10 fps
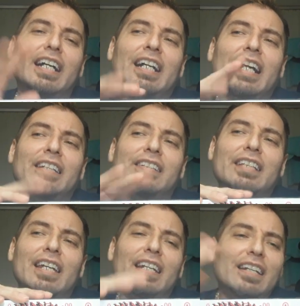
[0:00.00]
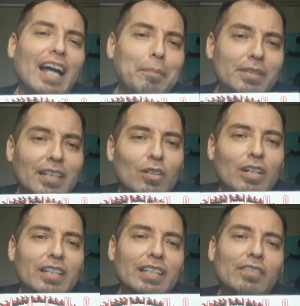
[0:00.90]
And I decided, nah, I'm just going to go
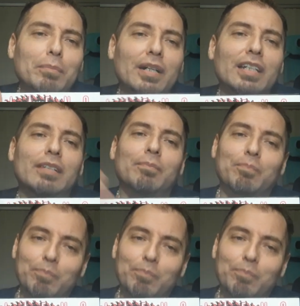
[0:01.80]
ahead and save the money.